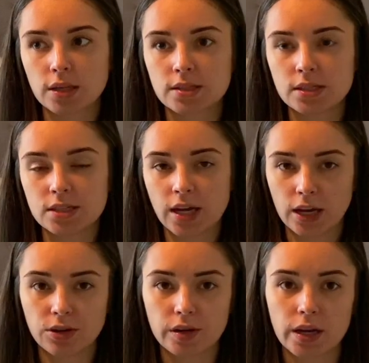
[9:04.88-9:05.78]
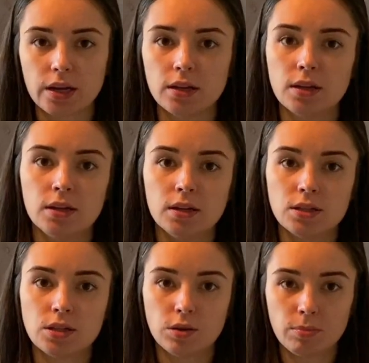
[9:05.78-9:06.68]
its integrity
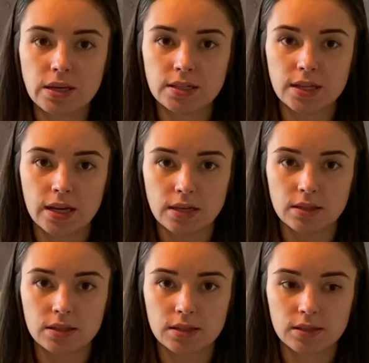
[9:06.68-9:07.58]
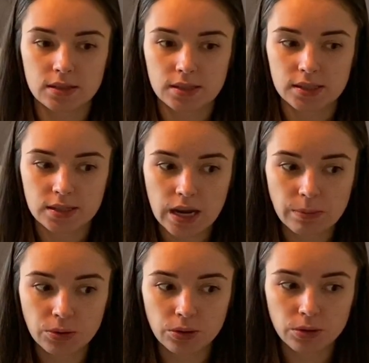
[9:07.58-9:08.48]
so it maintains
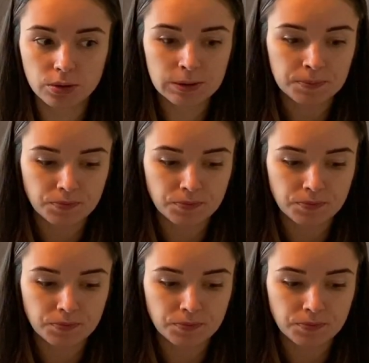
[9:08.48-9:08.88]
stable